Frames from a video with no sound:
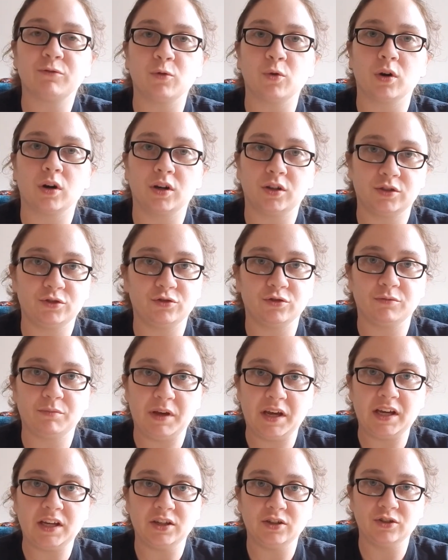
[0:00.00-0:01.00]

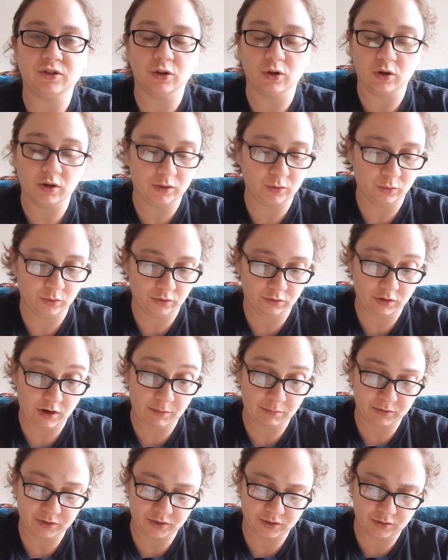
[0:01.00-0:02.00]
400-page Law and Order
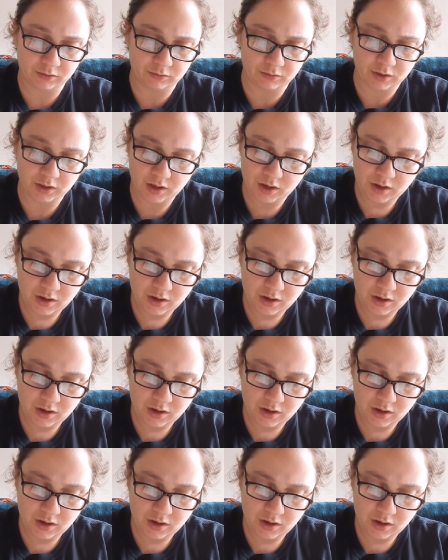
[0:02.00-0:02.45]
episode.